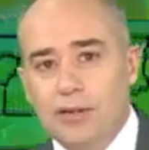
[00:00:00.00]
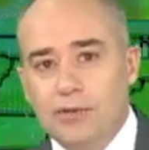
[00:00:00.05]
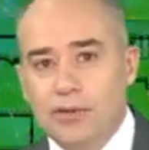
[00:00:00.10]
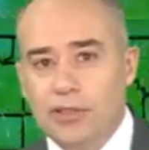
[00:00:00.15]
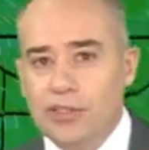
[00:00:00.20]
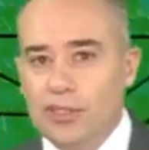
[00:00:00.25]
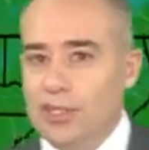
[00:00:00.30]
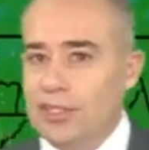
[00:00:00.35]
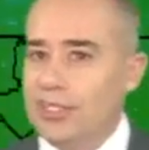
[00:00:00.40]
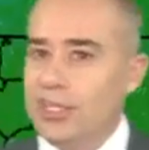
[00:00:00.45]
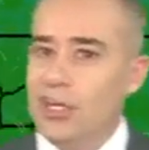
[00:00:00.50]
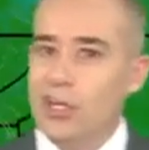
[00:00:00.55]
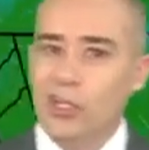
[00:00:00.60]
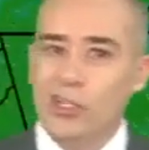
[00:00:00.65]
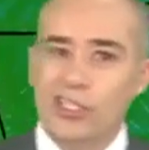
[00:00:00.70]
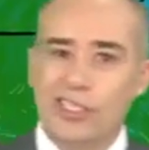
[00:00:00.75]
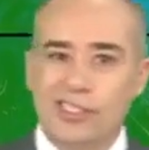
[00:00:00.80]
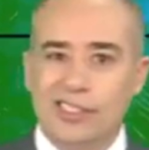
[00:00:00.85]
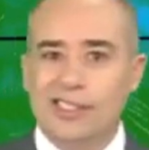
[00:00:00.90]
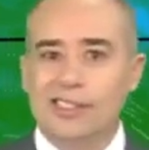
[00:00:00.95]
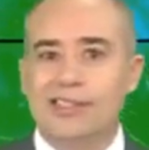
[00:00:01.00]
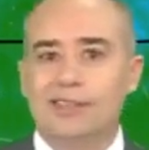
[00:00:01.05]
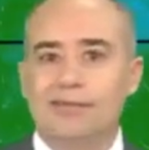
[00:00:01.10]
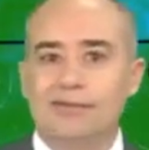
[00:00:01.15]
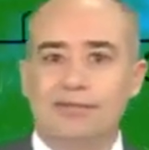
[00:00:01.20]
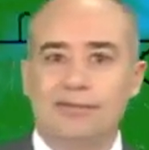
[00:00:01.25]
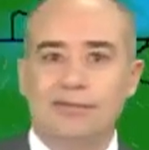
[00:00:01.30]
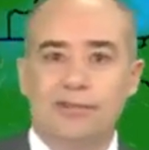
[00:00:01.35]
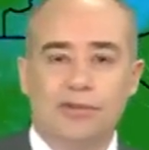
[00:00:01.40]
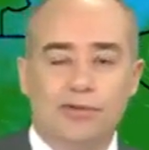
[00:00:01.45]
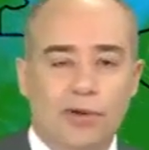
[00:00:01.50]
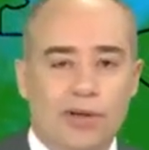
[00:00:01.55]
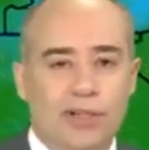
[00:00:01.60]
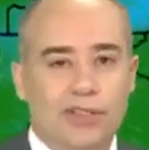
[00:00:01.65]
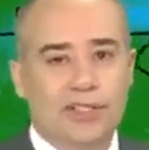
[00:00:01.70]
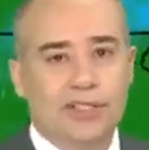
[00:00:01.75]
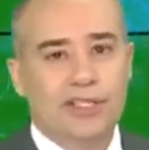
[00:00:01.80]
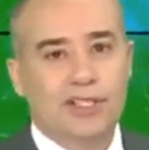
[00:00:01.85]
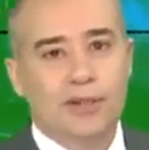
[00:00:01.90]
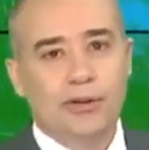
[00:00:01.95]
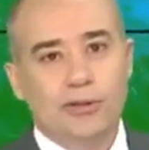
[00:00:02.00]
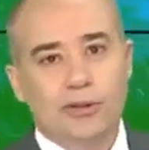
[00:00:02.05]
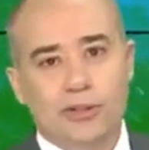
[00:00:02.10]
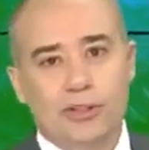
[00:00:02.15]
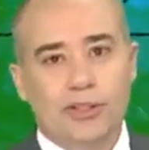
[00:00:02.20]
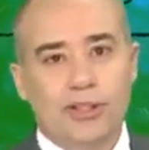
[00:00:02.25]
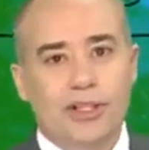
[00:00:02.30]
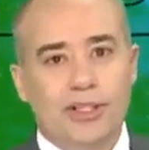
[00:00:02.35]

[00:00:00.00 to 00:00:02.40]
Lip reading: we're starting to hurt as far as it goes